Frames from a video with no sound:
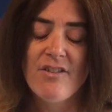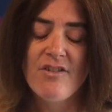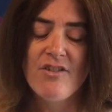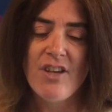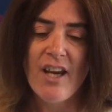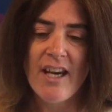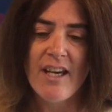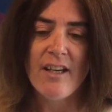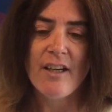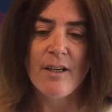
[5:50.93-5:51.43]

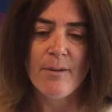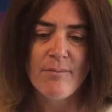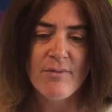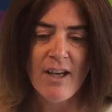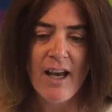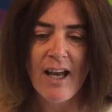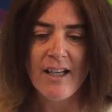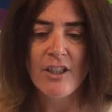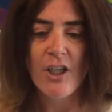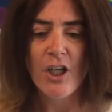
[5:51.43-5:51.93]
Jacob,
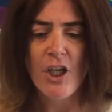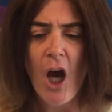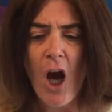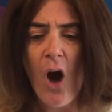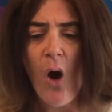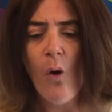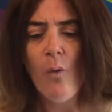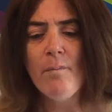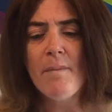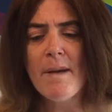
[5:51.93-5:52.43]
Dad, can
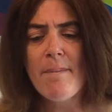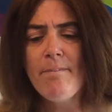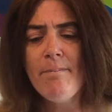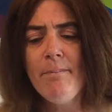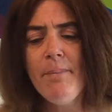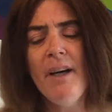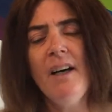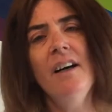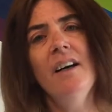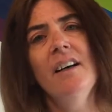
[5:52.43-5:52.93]
hold me
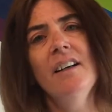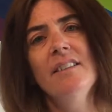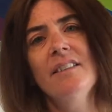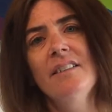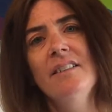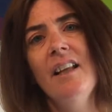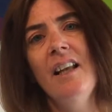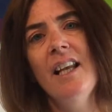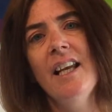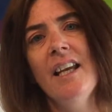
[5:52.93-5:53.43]

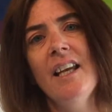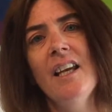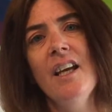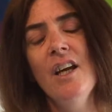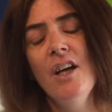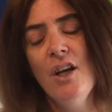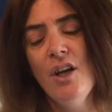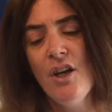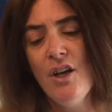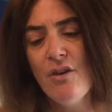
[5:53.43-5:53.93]
personally
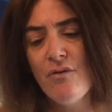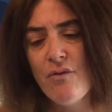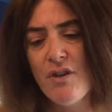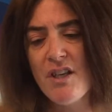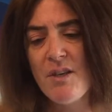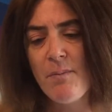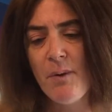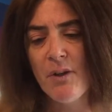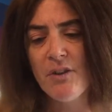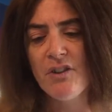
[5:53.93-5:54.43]

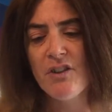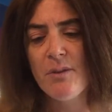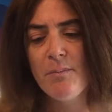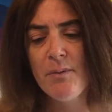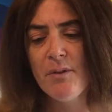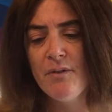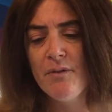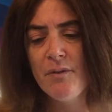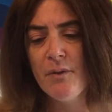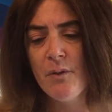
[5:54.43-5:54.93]

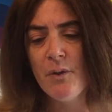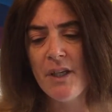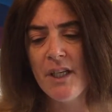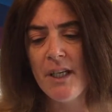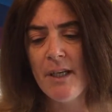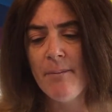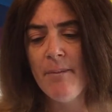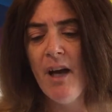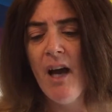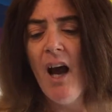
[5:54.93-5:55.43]
responsible for
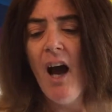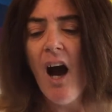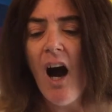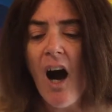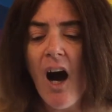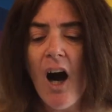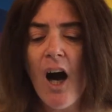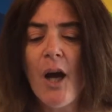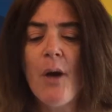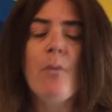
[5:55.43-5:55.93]
him.
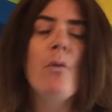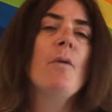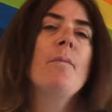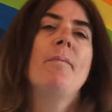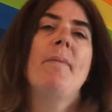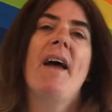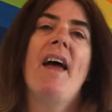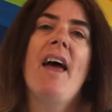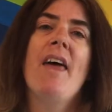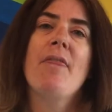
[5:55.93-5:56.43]
I will
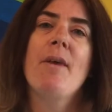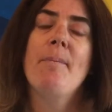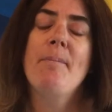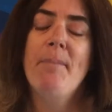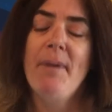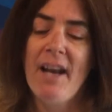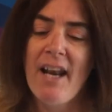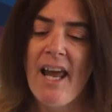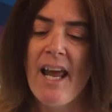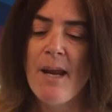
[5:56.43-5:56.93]
bear the
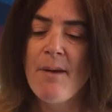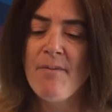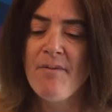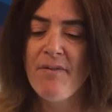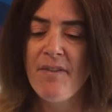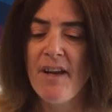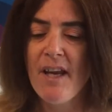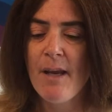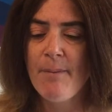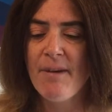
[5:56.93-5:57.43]
blame
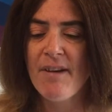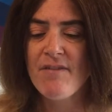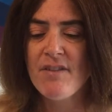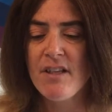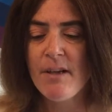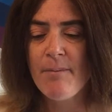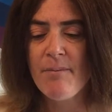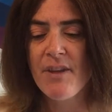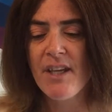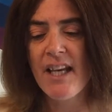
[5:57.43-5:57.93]
for him if
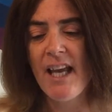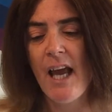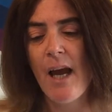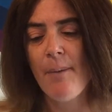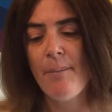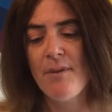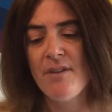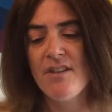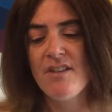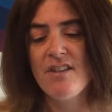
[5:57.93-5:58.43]
something
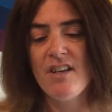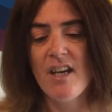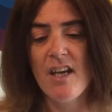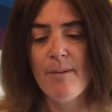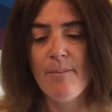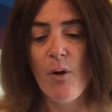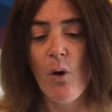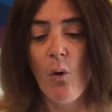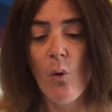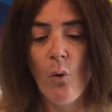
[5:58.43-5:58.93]
happens to
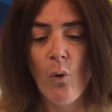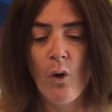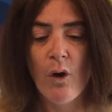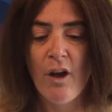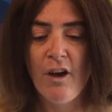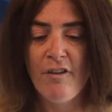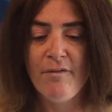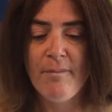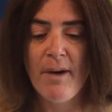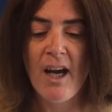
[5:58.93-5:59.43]
him
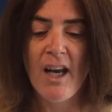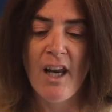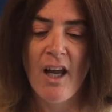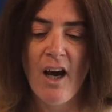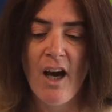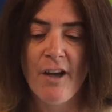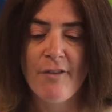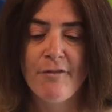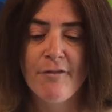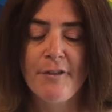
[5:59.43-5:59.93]
all of my
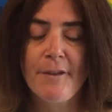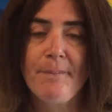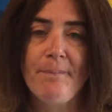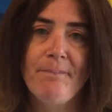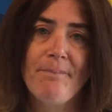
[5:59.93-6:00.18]
life.